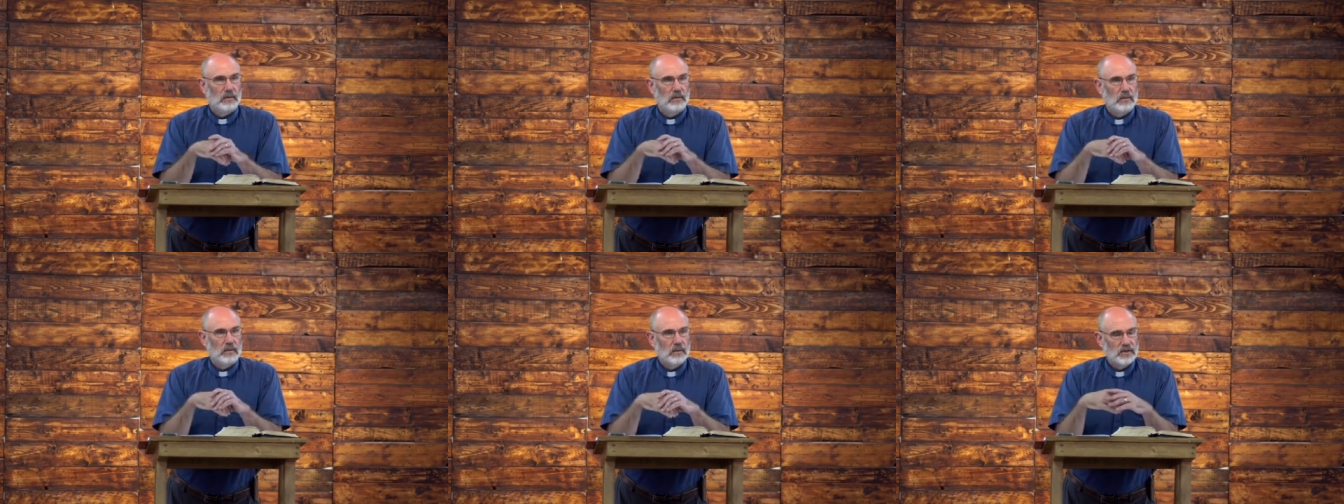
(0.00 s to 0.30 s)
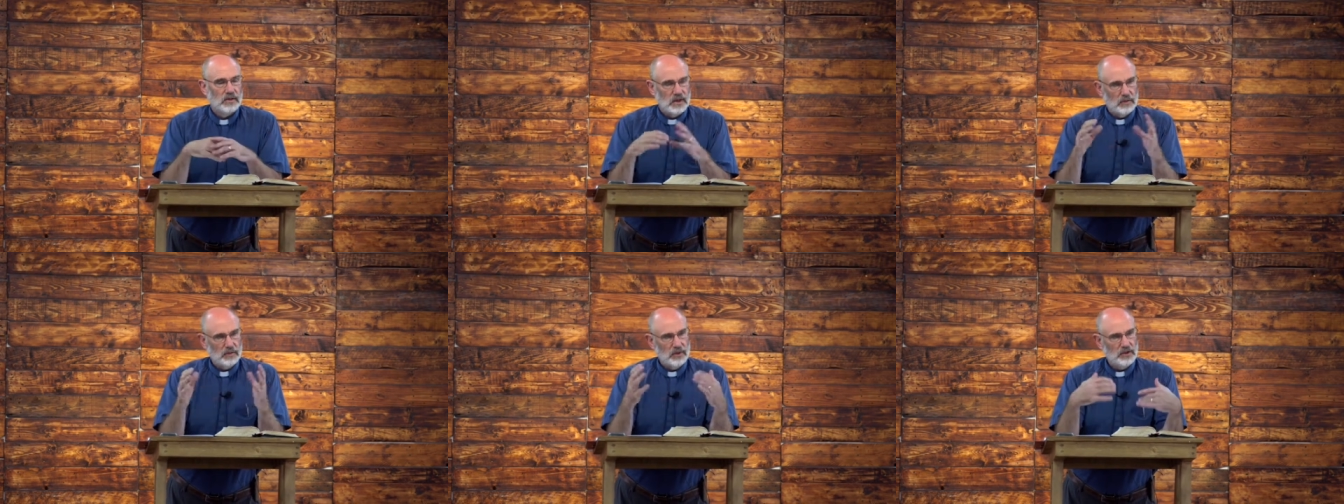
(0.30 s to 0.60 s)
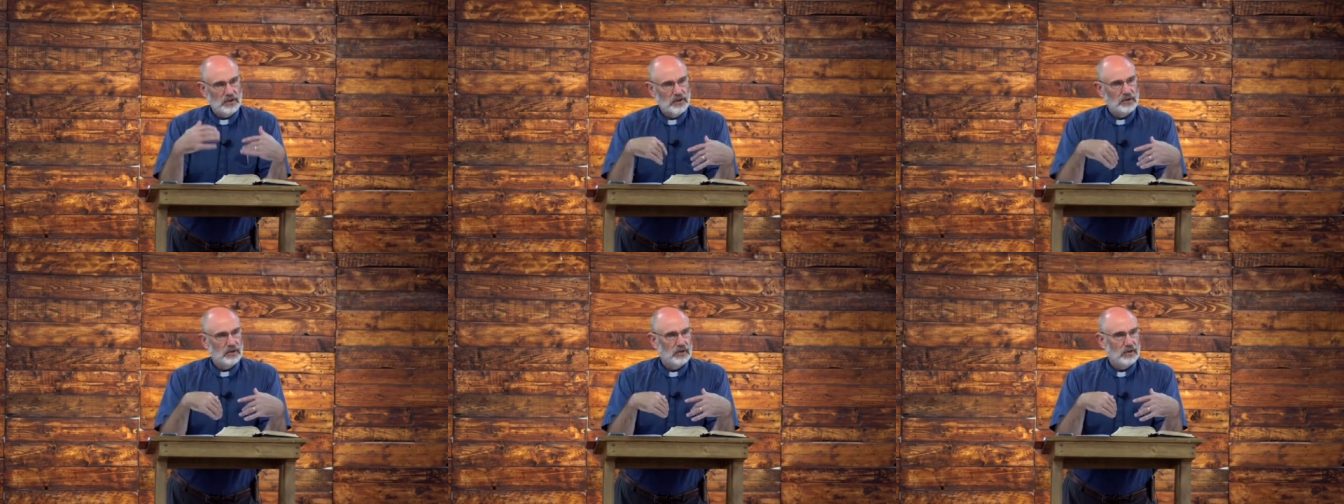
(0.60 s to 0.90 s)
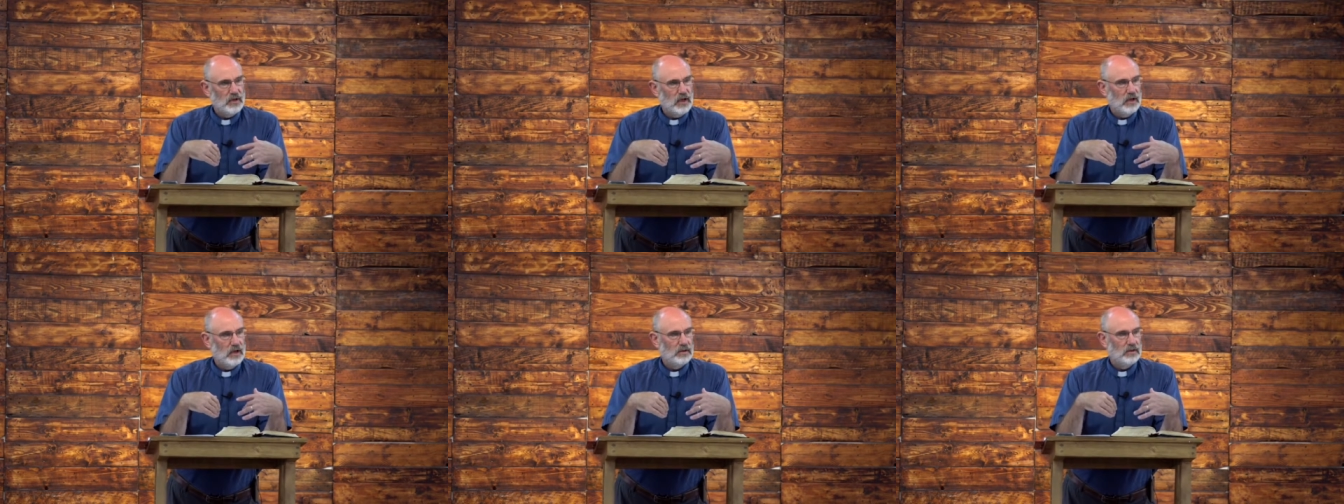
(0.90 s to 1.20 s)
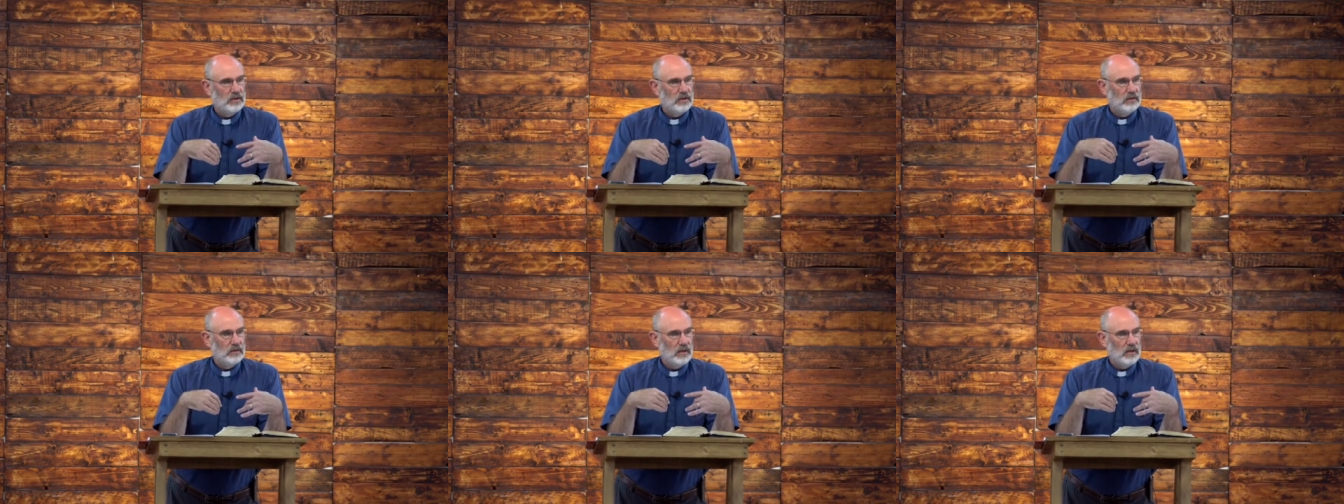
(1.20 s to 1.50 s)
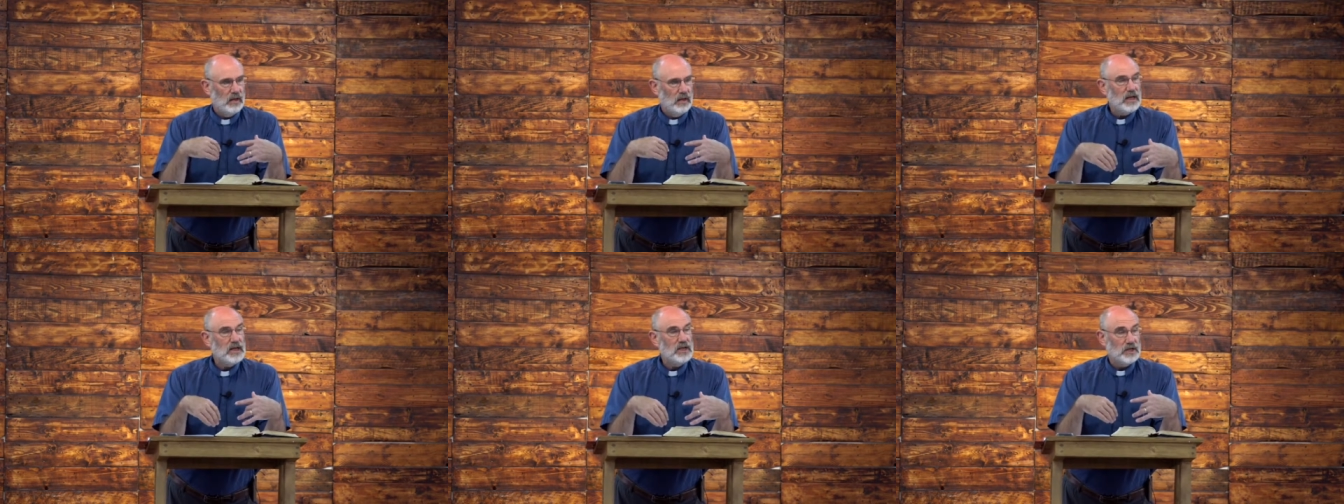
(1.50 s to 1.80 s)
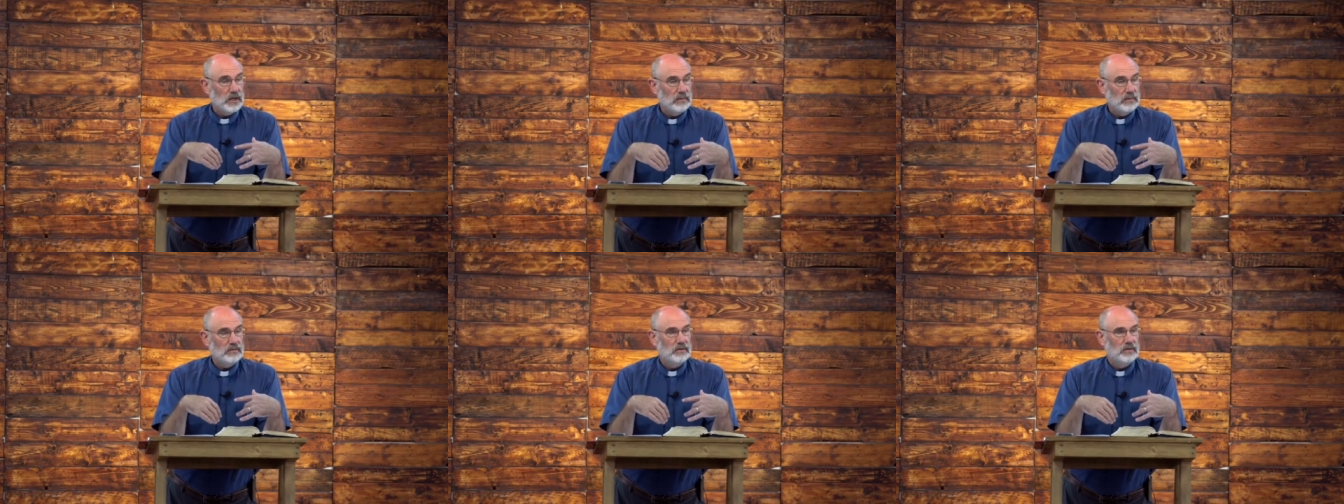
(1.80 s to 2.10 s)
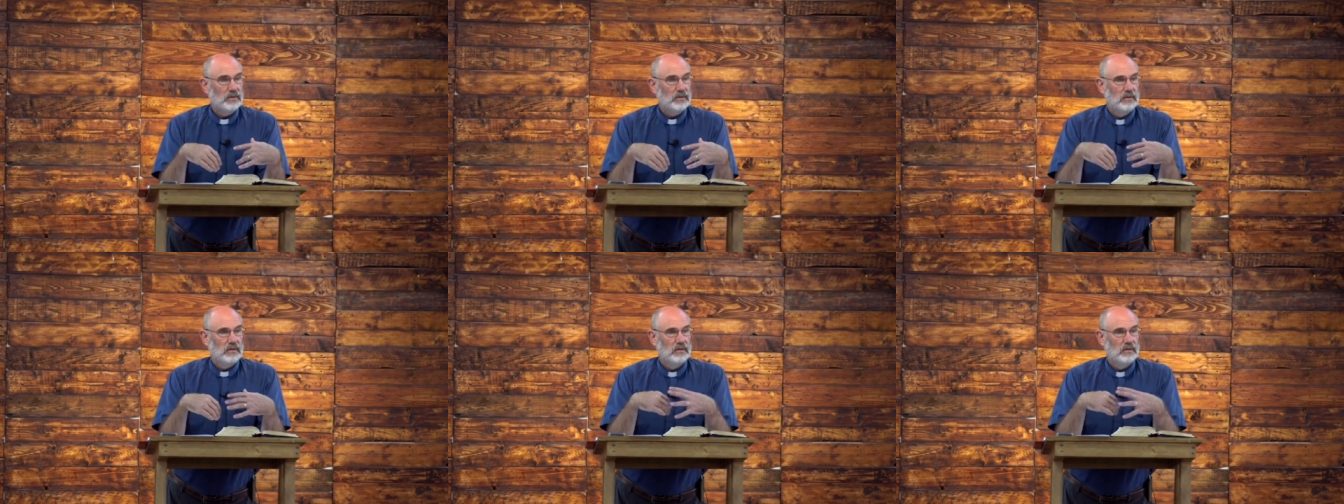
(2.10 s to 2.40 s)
Some of the Jews go down to Egypt